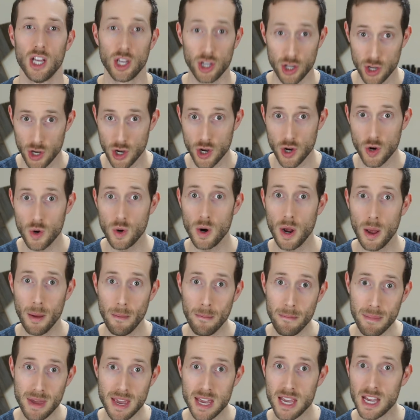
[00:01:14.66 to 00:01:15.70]
you,
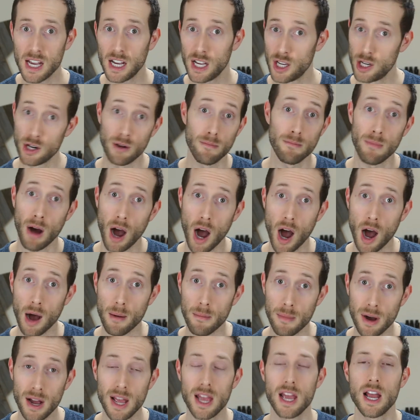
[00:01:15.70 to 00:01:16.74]
me, your
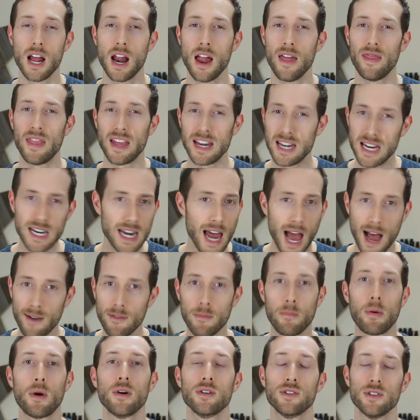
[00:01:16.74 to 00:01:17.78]
mom, they need to have a
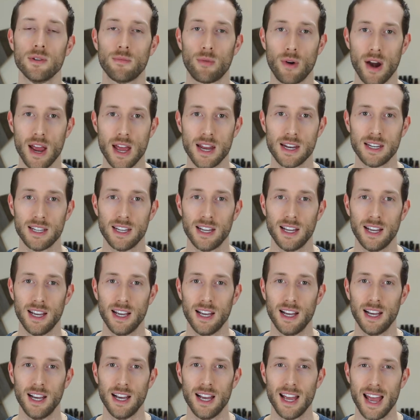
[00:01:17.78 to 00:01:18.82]
personal brand.
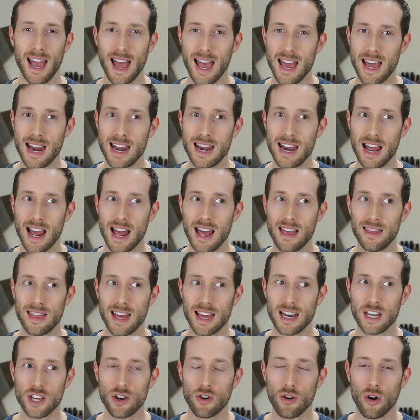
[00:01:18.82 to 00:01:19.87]
And
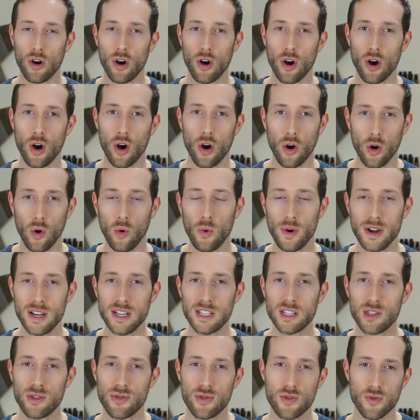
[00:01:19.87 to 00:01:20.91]
that you're
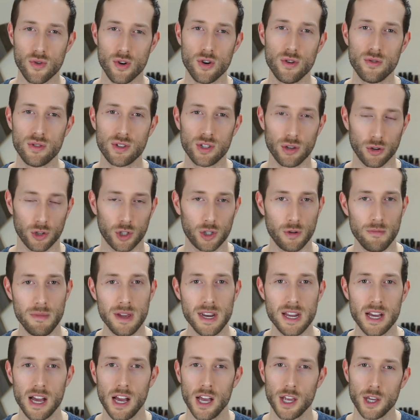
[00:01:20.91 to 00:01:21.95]
always through social
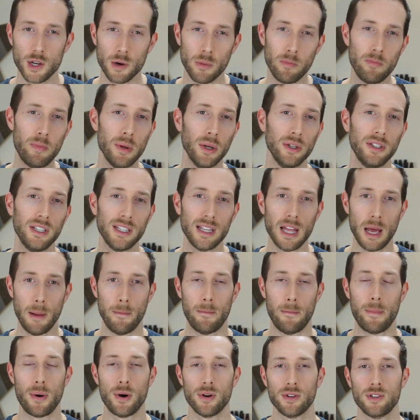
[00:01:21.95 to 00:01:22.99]
media, you're building
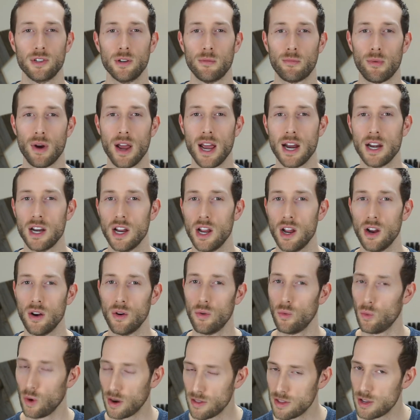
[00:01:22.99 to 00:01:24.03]
that personal brand
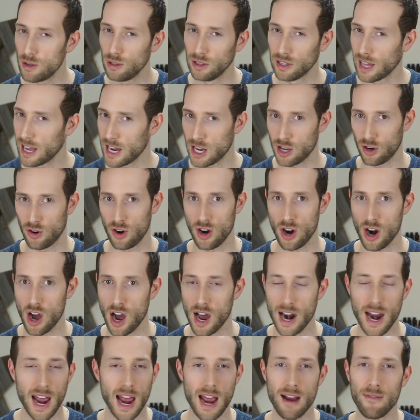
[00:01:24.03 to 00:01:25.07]
whether you like it or
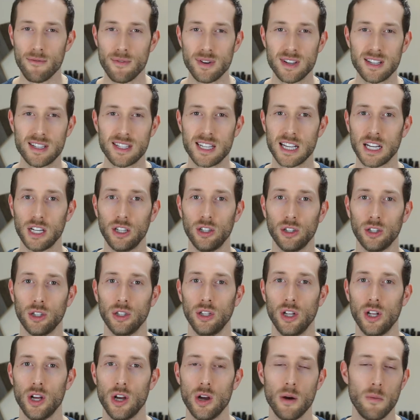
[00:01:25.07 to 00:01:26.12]
not. Every
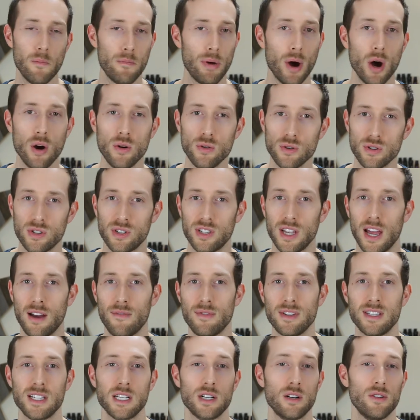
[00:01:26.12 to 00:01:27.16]
single post, every
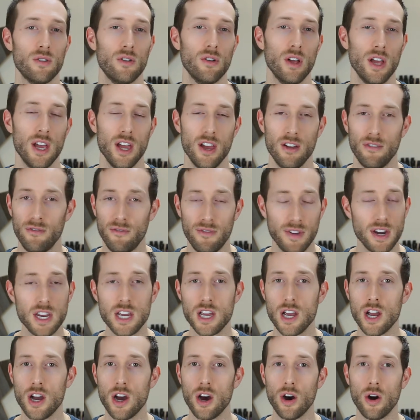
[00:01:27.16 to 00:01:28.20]
single
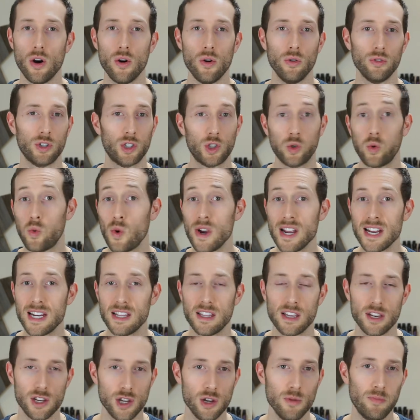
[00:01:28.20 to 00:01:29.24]
video, tweet
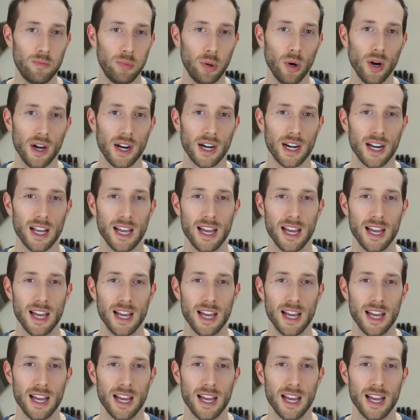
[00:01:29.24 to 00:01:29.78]
that you put